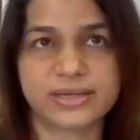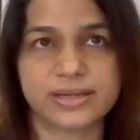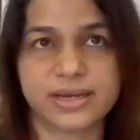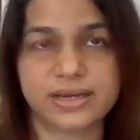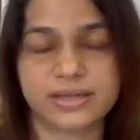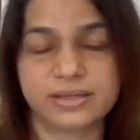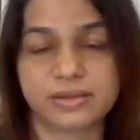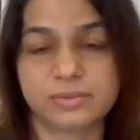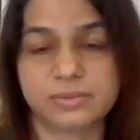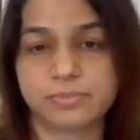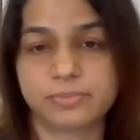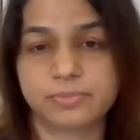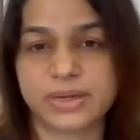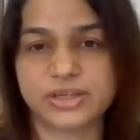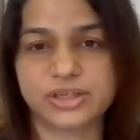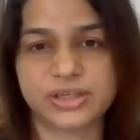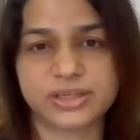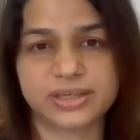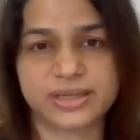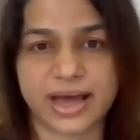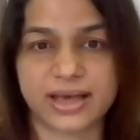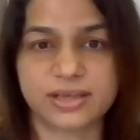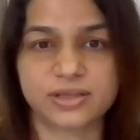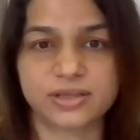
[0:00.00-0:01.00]
you said, that
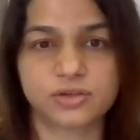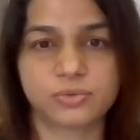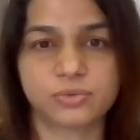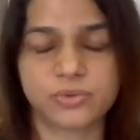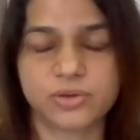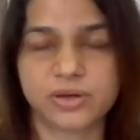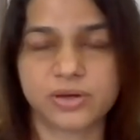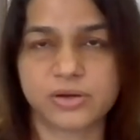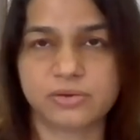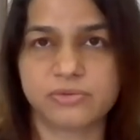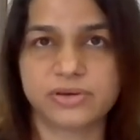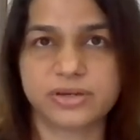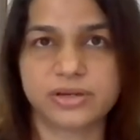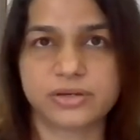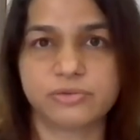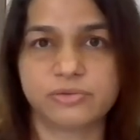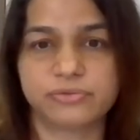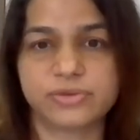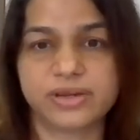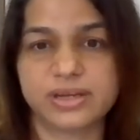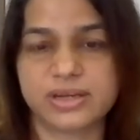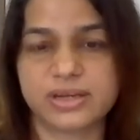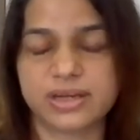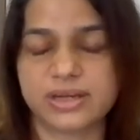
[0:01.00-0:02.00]
patient has to be
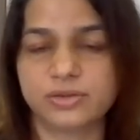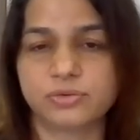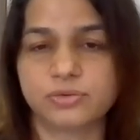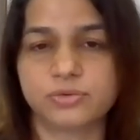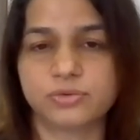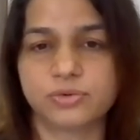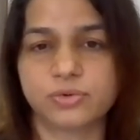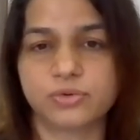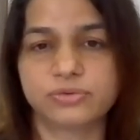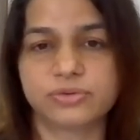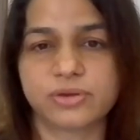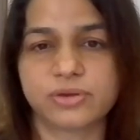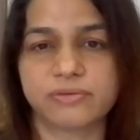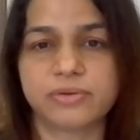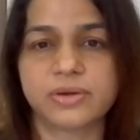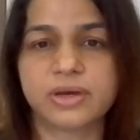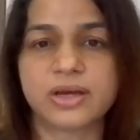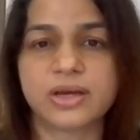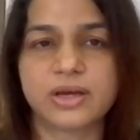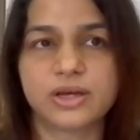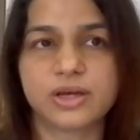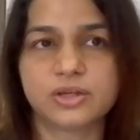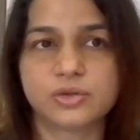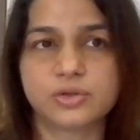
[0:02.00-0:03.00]
aware of, they need to know some.
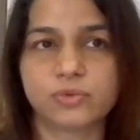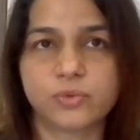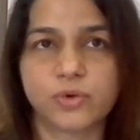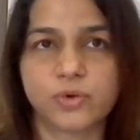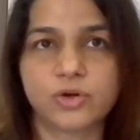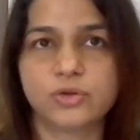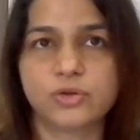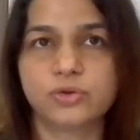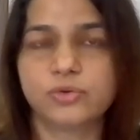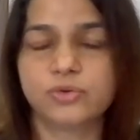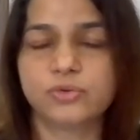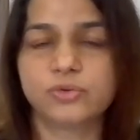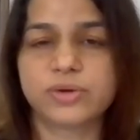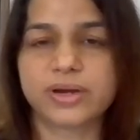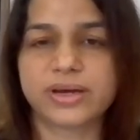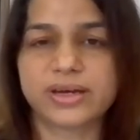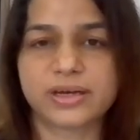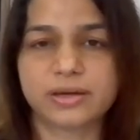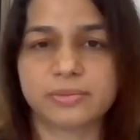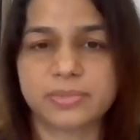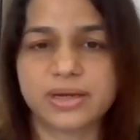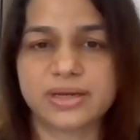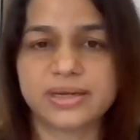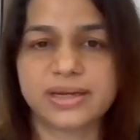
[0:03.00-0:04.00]
So what do you
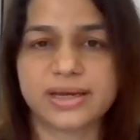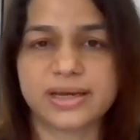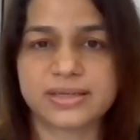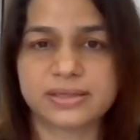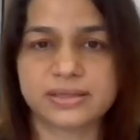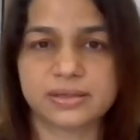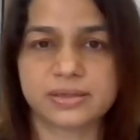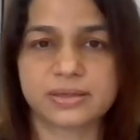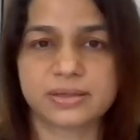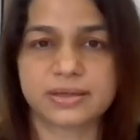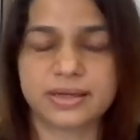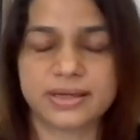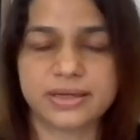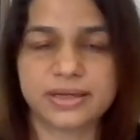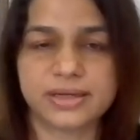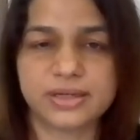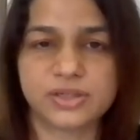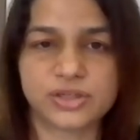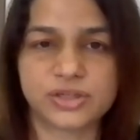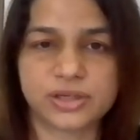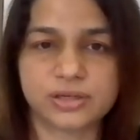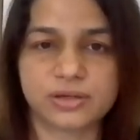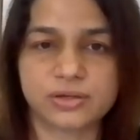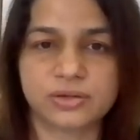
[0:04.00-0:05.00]
recommend as a
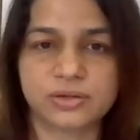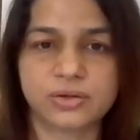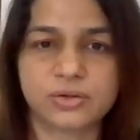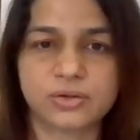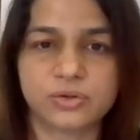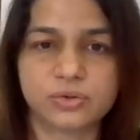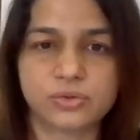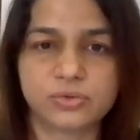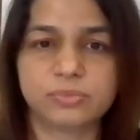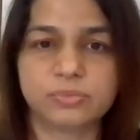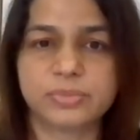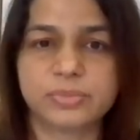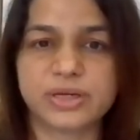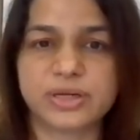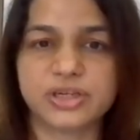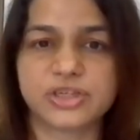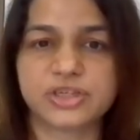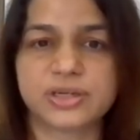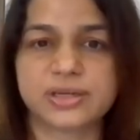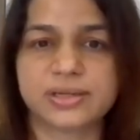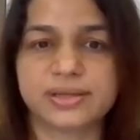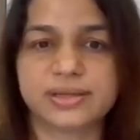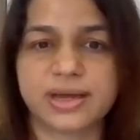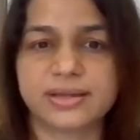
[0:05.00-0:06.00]
clinician to the
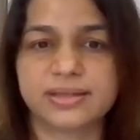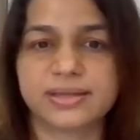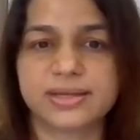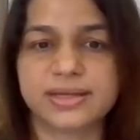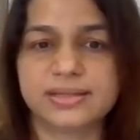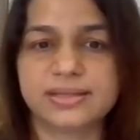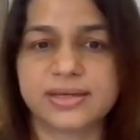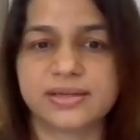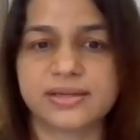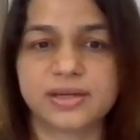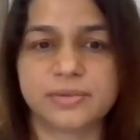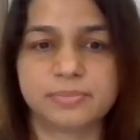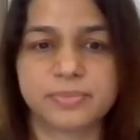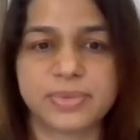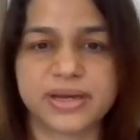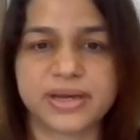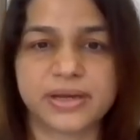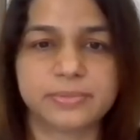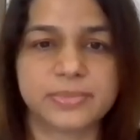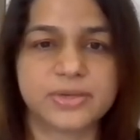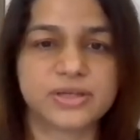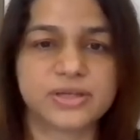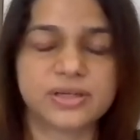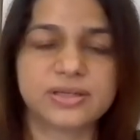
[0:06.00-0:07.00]
patient that these are the
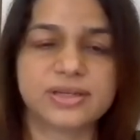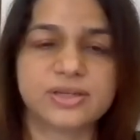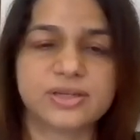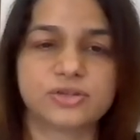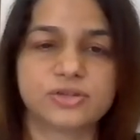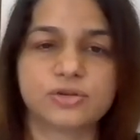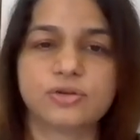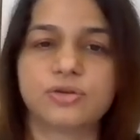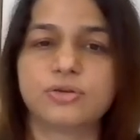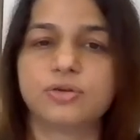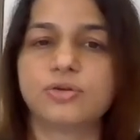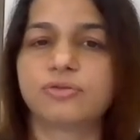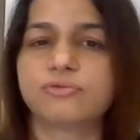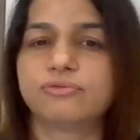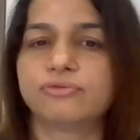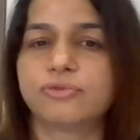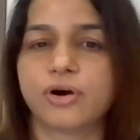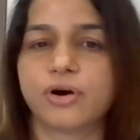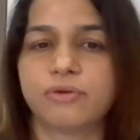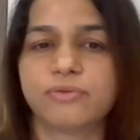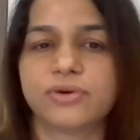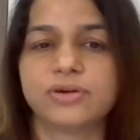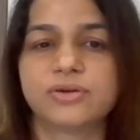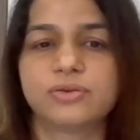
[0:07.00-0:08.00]
parameter they should look
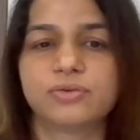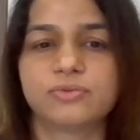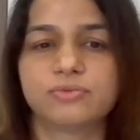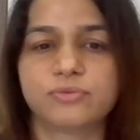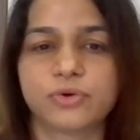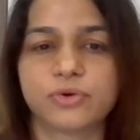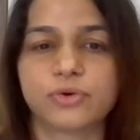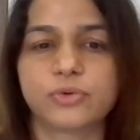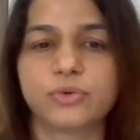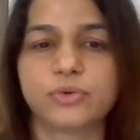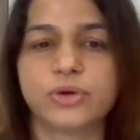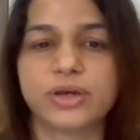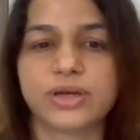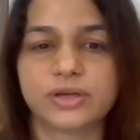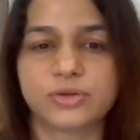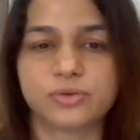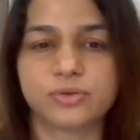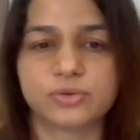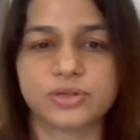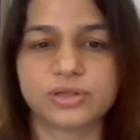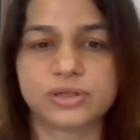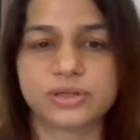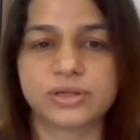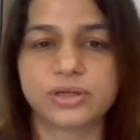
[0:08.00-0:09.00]
forward for
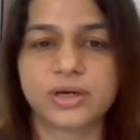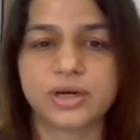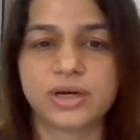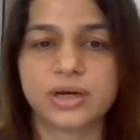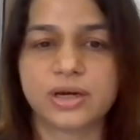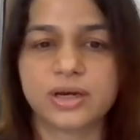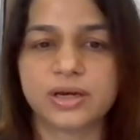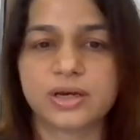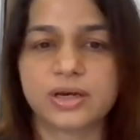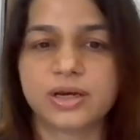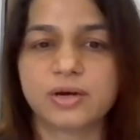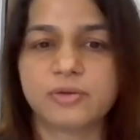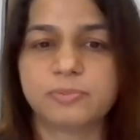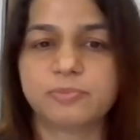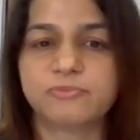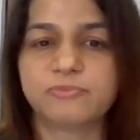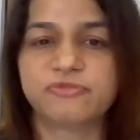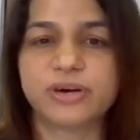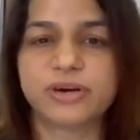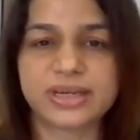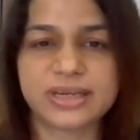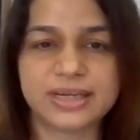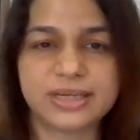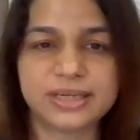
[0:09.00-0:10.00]
going to the
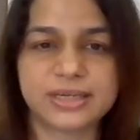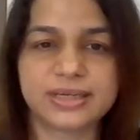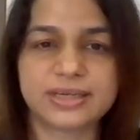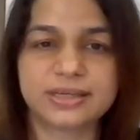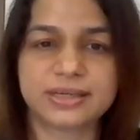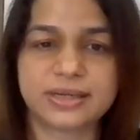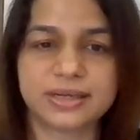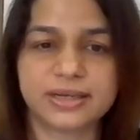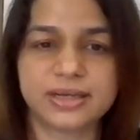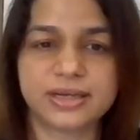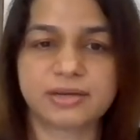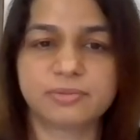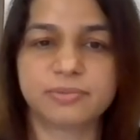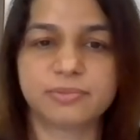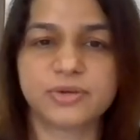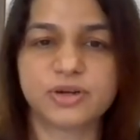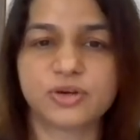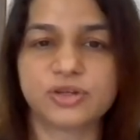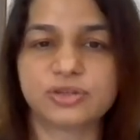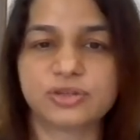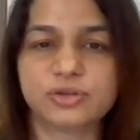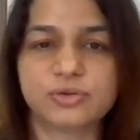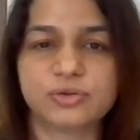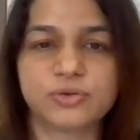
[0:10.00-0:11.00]
fertility clinic?
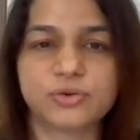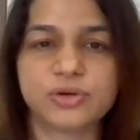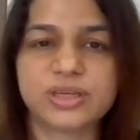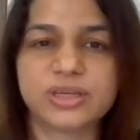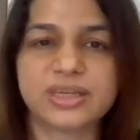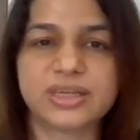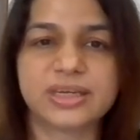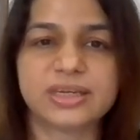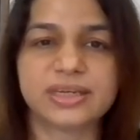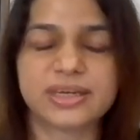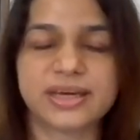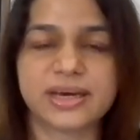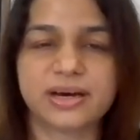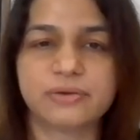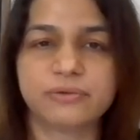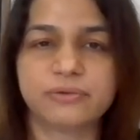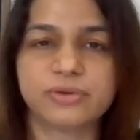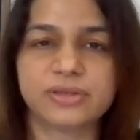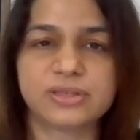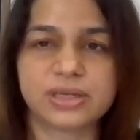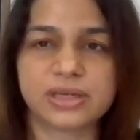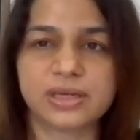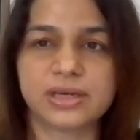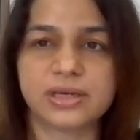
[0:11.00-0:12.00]
Because, you know, in they India,
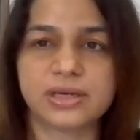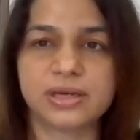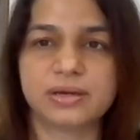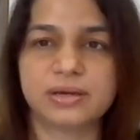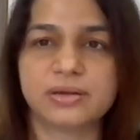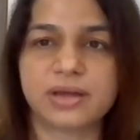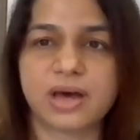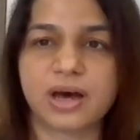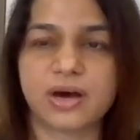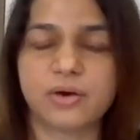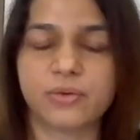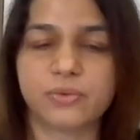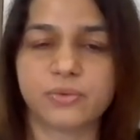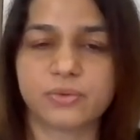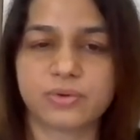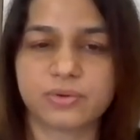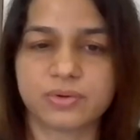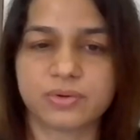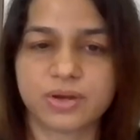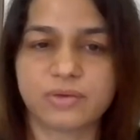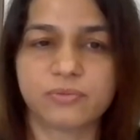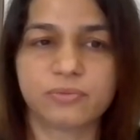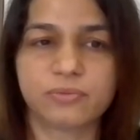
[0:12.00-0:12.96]
should, we see yeah, now,